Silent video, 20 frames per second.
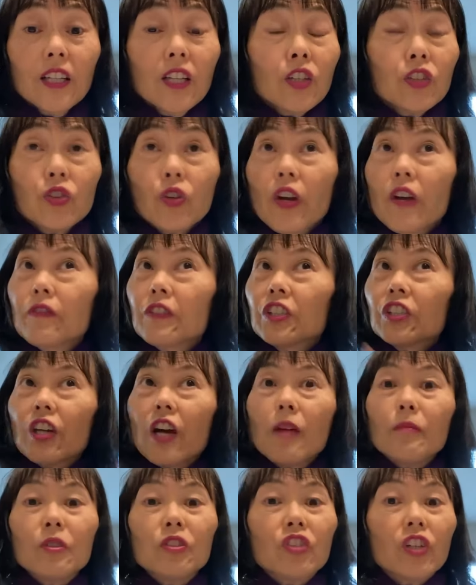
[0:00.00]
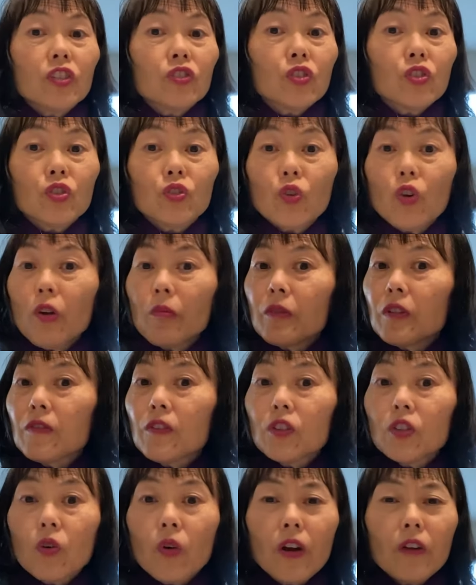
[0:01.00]
So every time in Desert Storm,
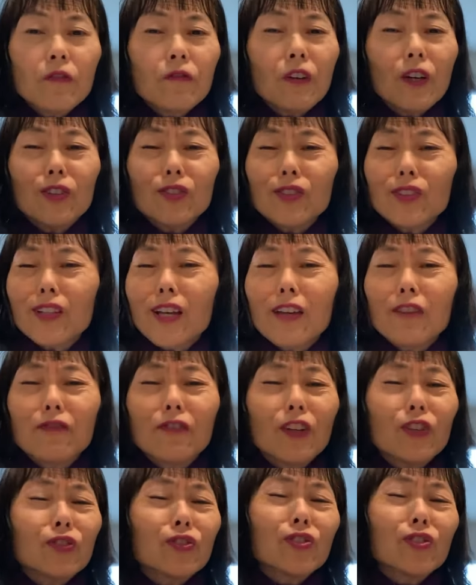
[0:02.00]
even though I felt